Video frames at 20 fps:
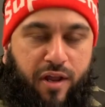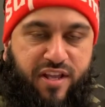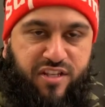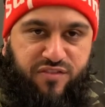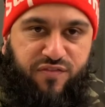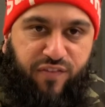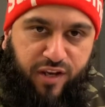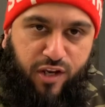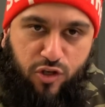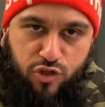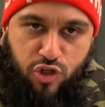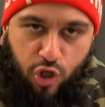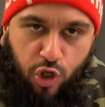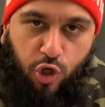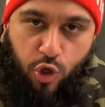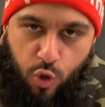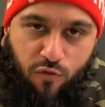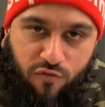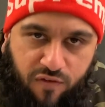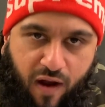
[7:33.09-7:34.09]
his videos are
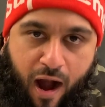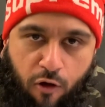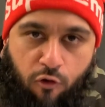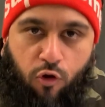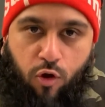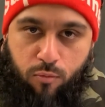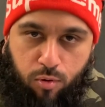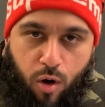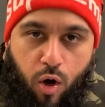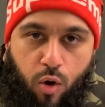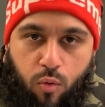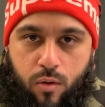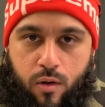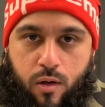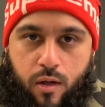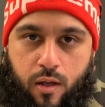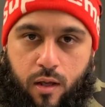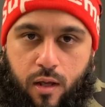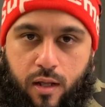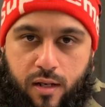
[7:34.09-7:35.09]
going to go viral, bro.
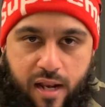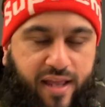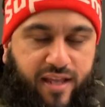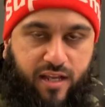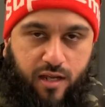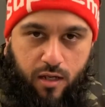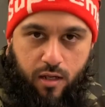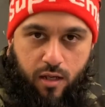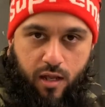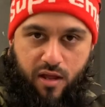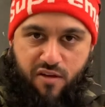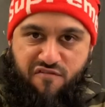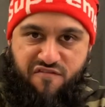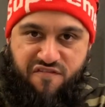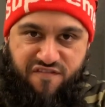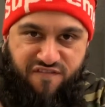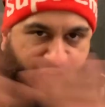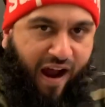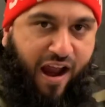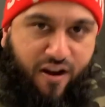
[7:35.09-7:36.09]
Like,
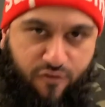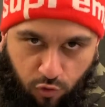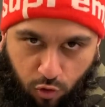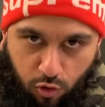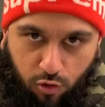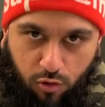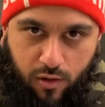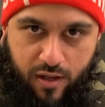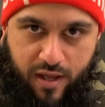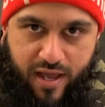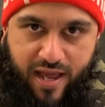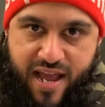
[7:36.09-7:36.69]
viral.